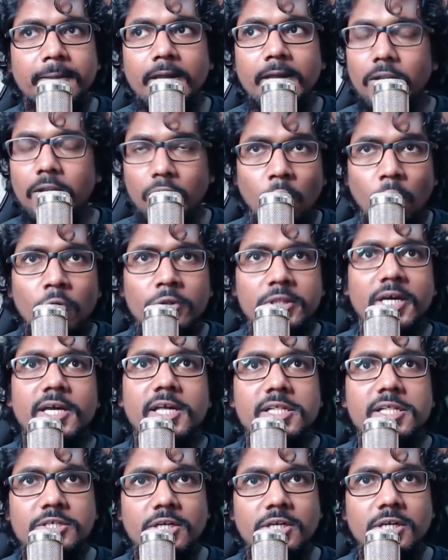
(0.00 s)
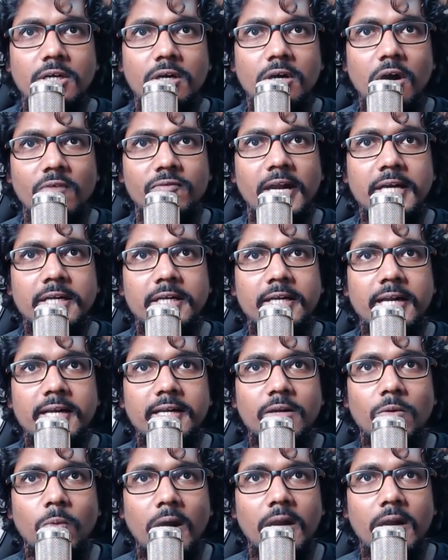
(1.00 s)
know the history of
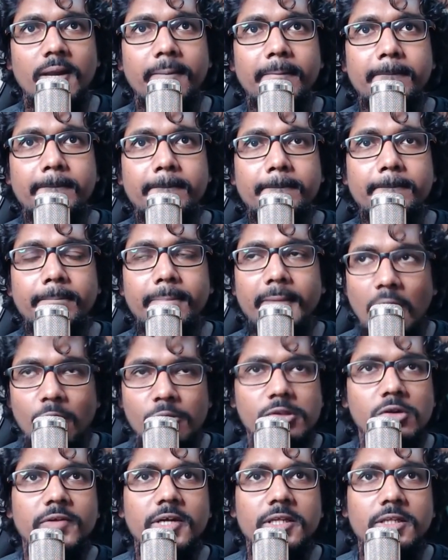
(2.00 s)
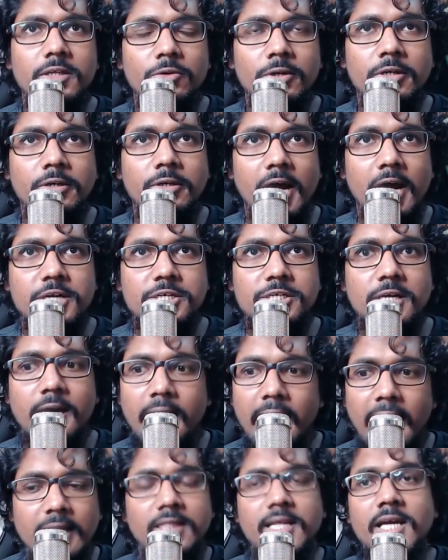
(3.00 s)
1991, how Soviet Union crashed,
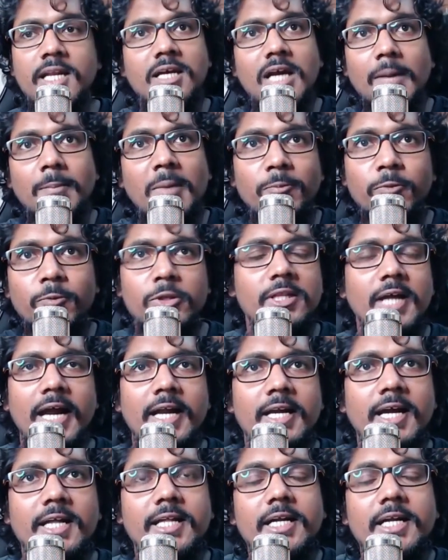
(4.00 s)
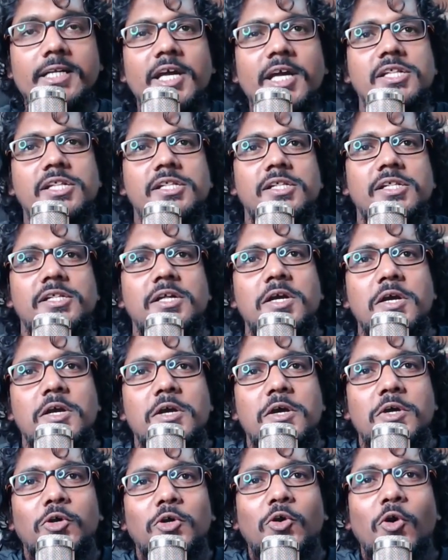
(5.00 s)
and then come up with the idea that yes,
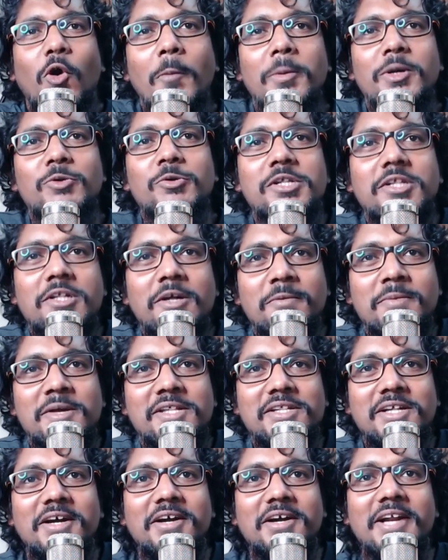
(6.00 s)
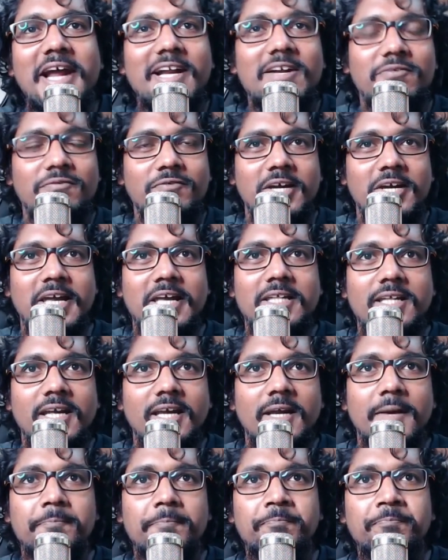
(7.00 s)
communism is a great fucking
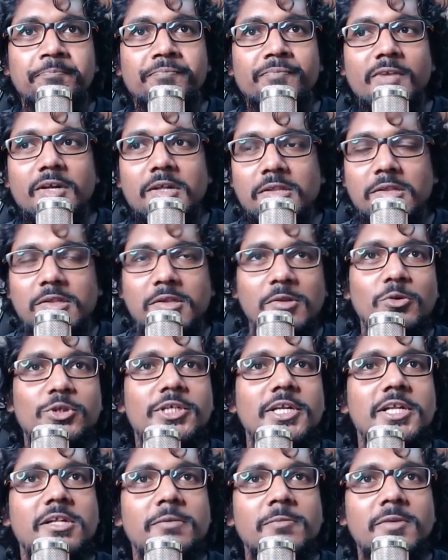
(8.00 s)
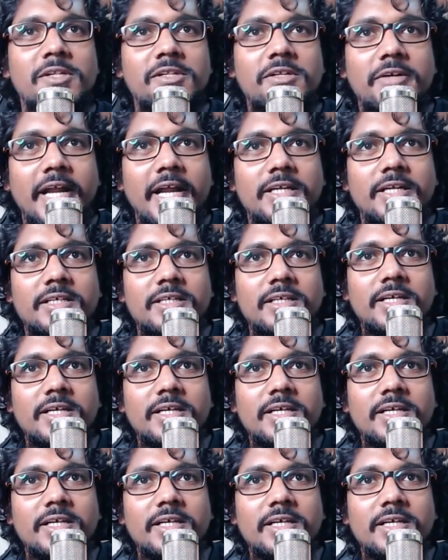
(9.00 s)
thing. Socialism is great.